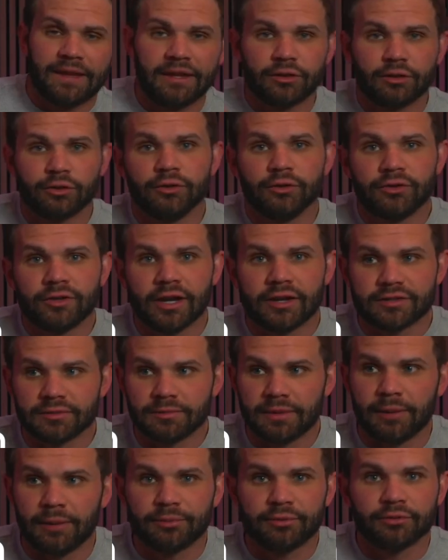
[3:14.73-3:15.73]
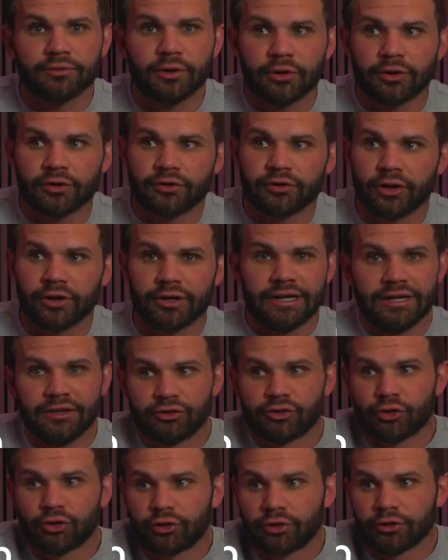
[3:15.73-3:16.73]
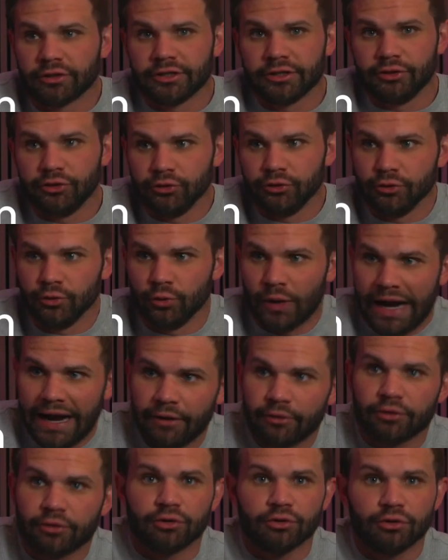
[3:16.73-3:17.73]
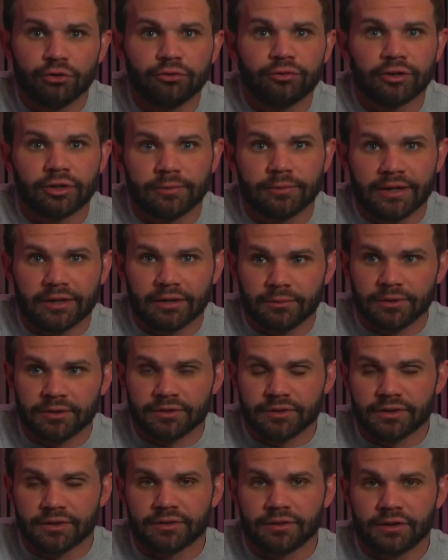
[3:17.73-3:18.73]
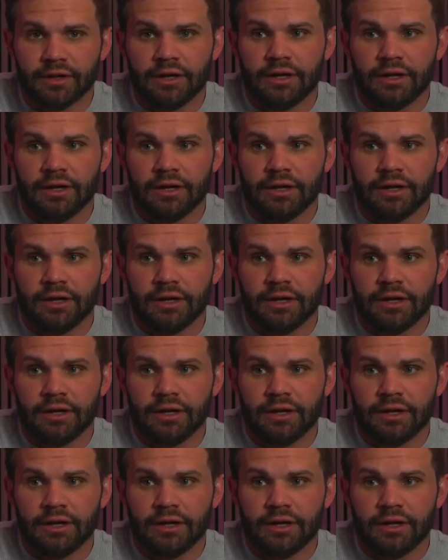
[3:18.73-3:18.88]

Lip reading: Enthusiasm helps you focus on internally you. How do you feel about the business?